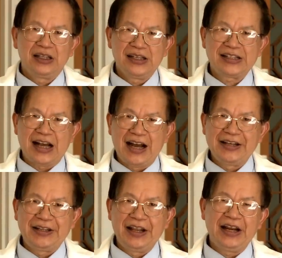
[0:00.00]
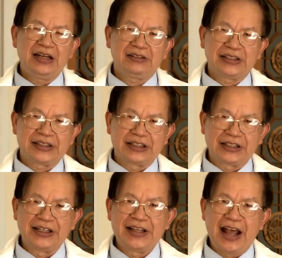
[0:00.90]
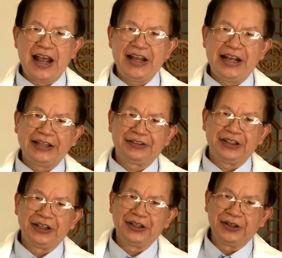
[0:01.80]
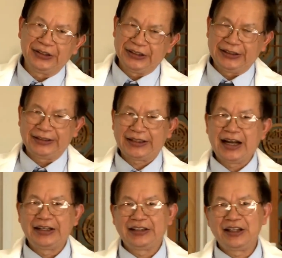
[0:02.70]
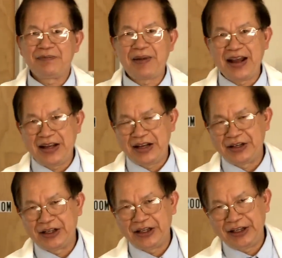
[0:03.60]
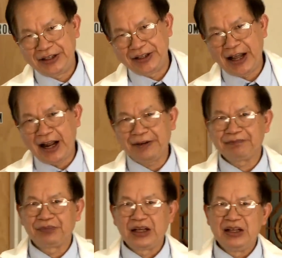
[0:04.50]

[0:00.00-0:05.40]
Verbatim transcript: This idea is created a lot of the kind of debate in the internet.